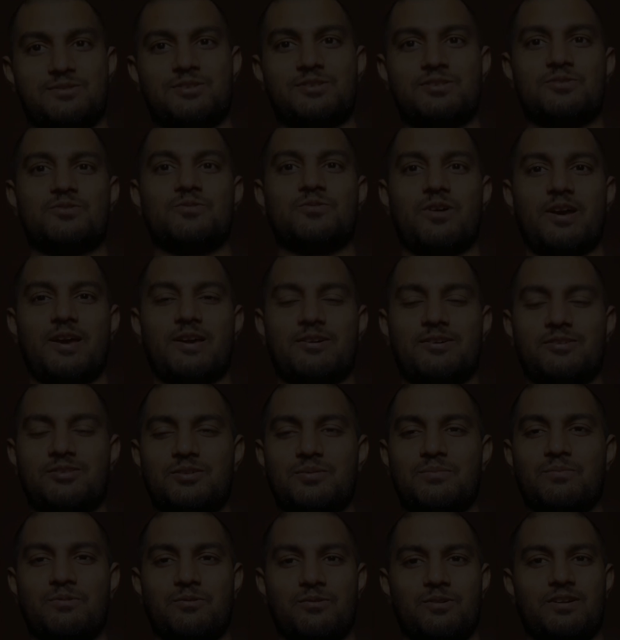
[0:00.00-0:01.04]
just drawing on
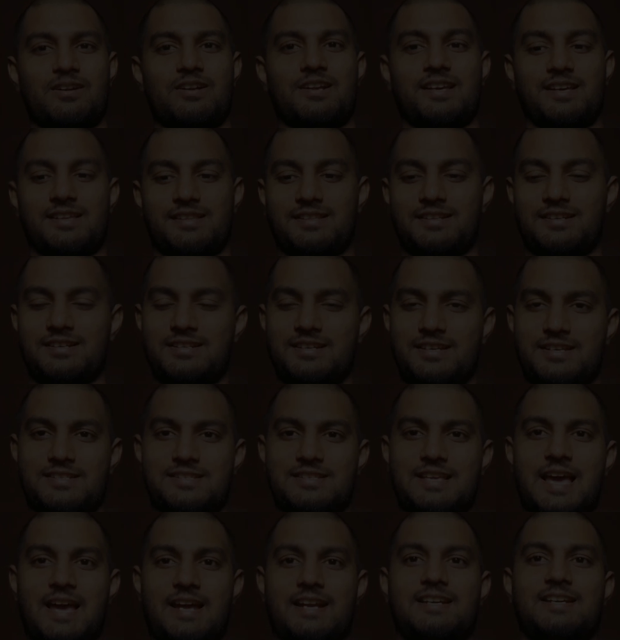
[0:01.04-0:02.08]
the board, like the
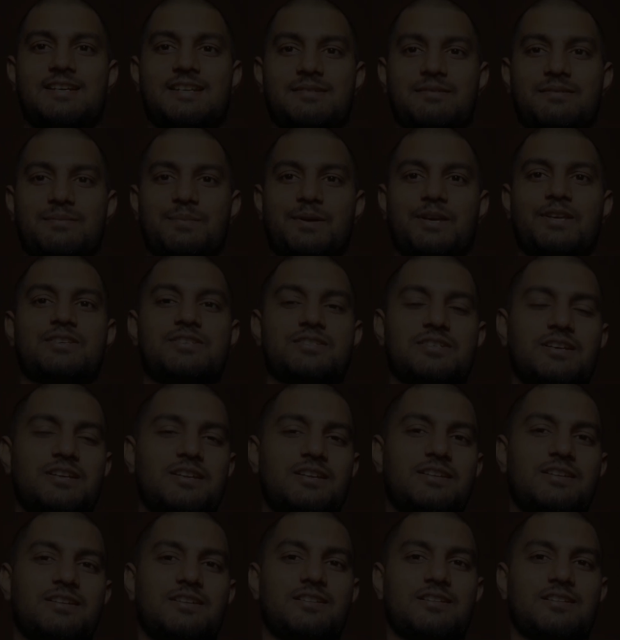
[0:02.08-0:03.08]
exact picture,